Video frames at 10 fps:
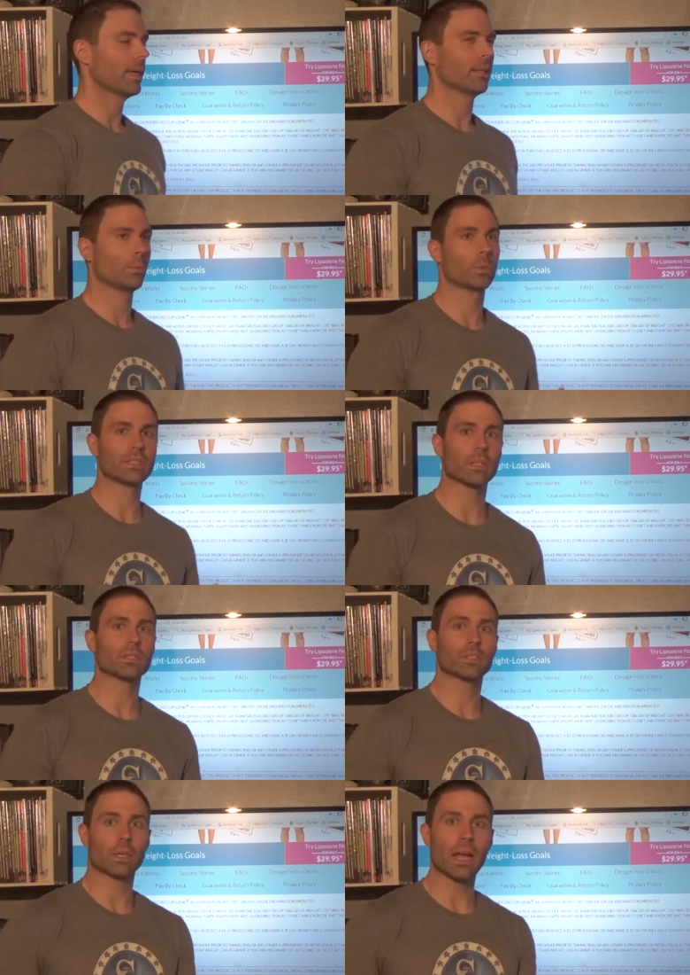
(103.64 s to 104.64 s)
and the
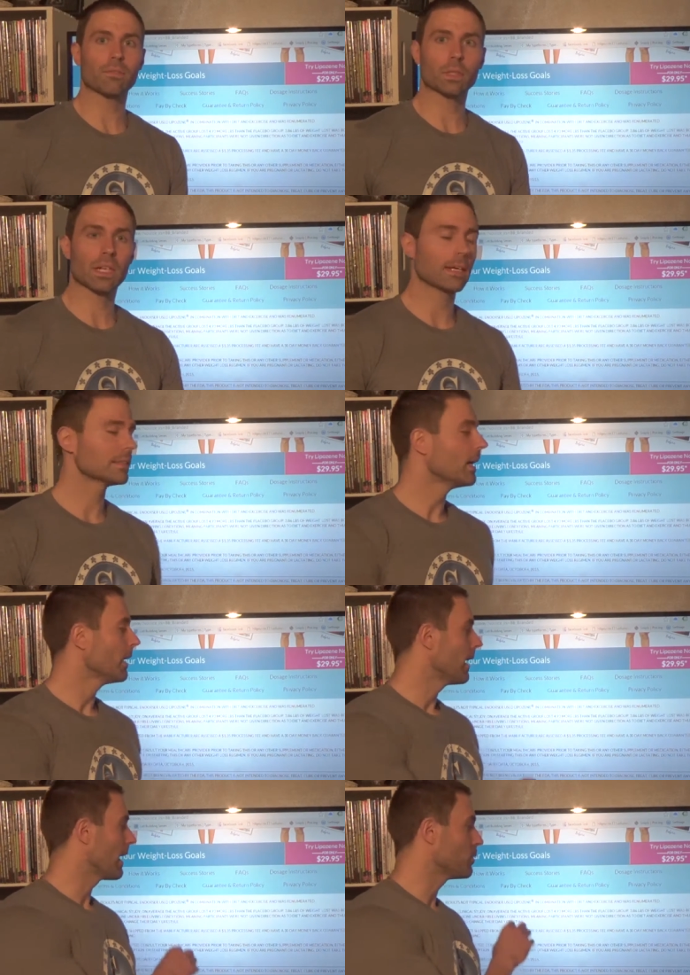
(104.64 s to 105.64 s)
results that are advertised
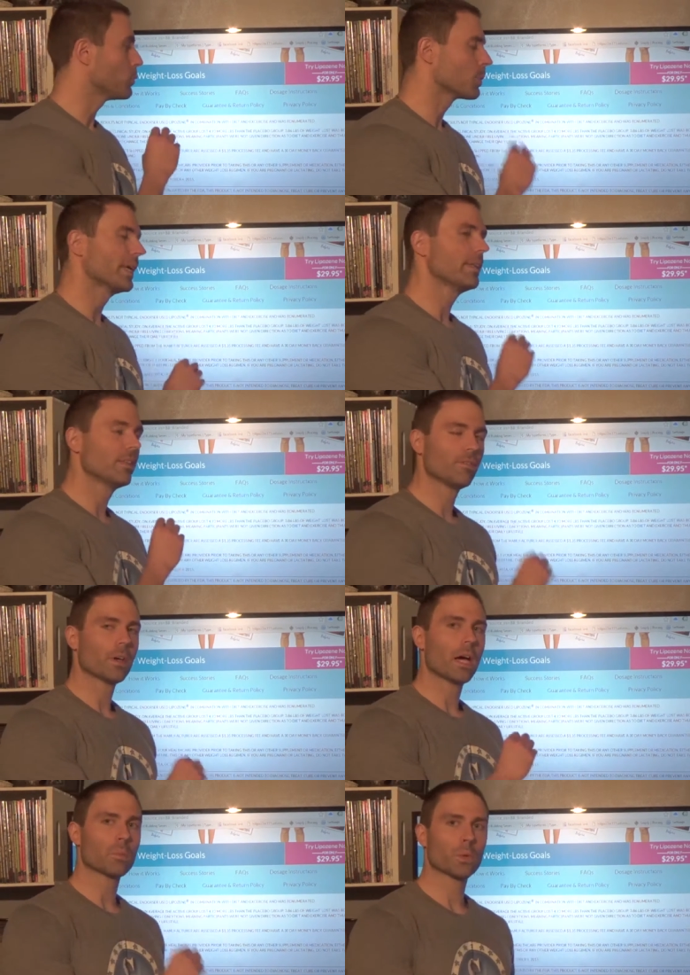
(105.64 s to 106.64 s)
and you read the
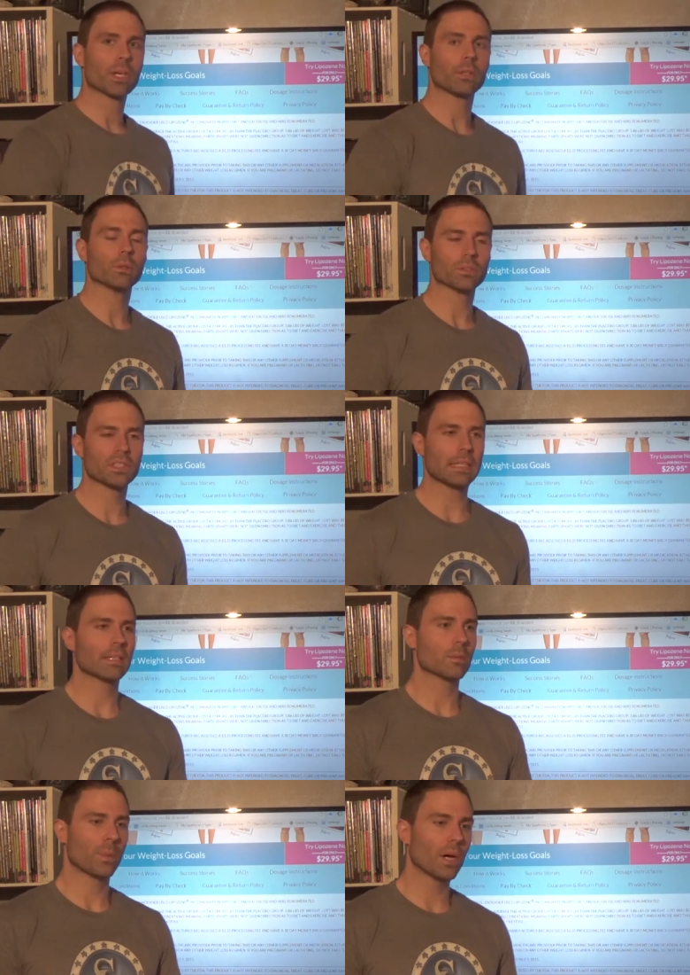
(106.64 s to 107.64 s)
fine print, you'll see
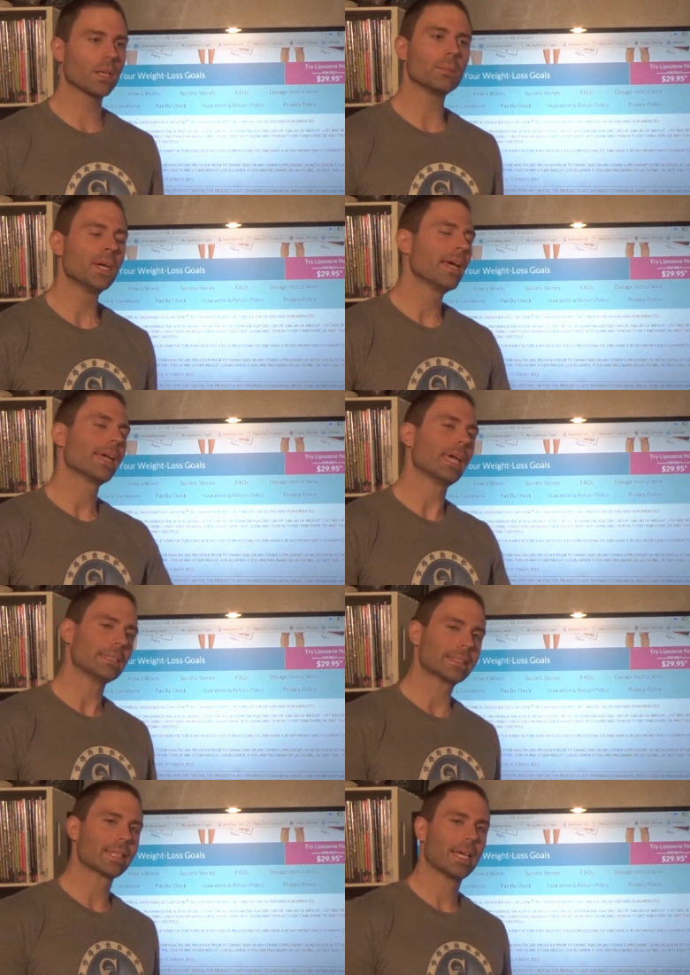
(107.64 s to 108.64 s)
at the bottom
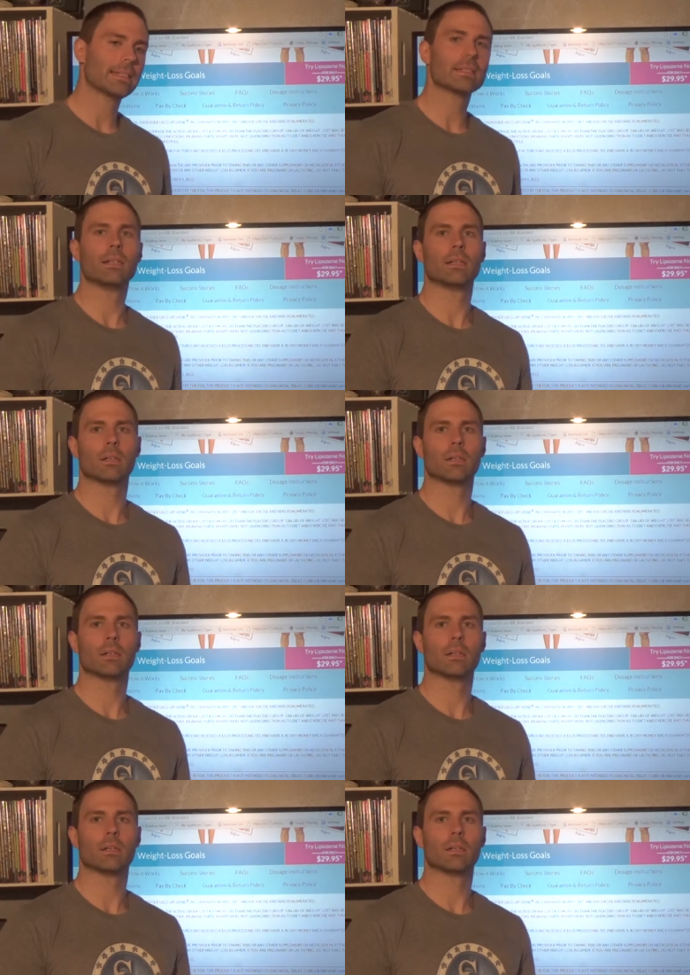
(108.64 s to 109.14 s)
it says